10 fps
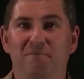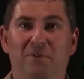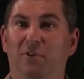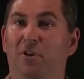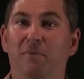
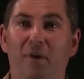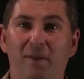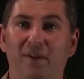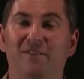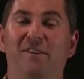Looks pretty
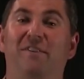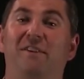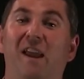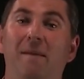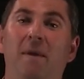much the
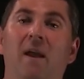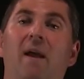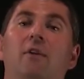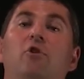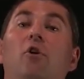same.
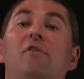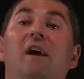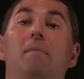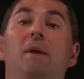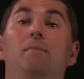Turns
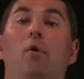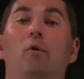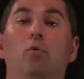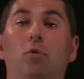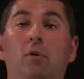out
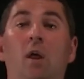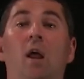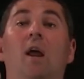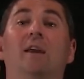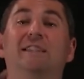midpoint rule
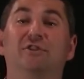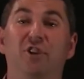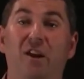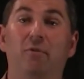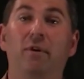
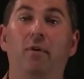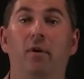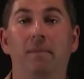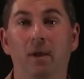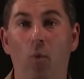generally
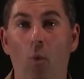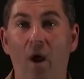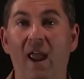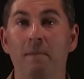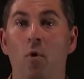going to be
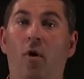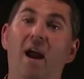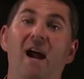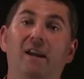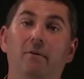way more
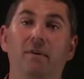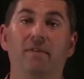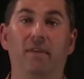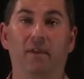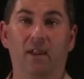accurate
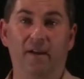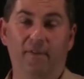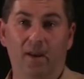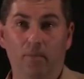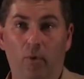than the
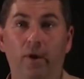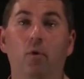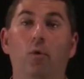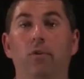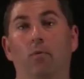left endpoint
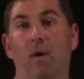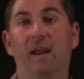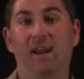or the right